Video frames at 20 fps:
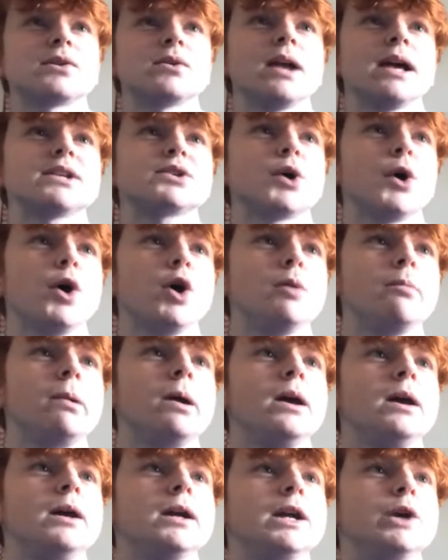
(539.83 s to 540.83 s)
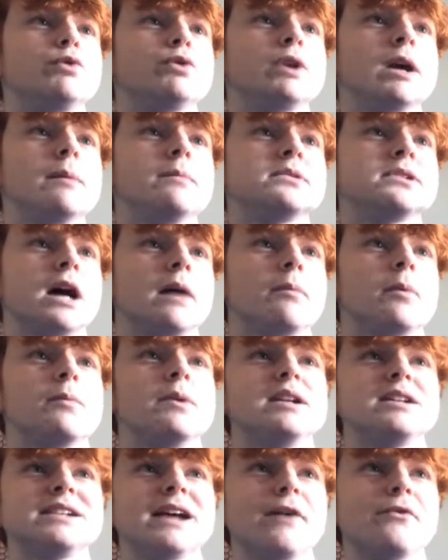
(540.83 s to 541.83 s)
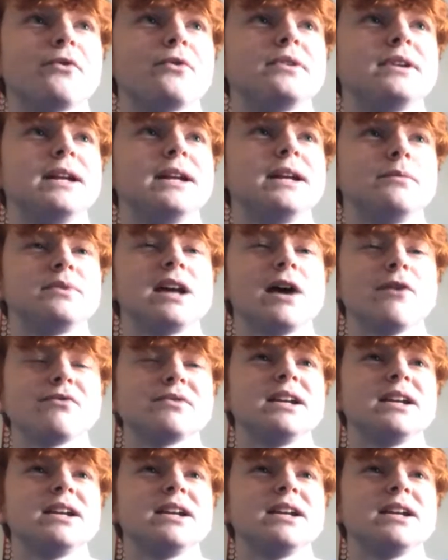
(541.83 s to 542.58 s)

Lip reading: So let's hope he rips up. And we definitely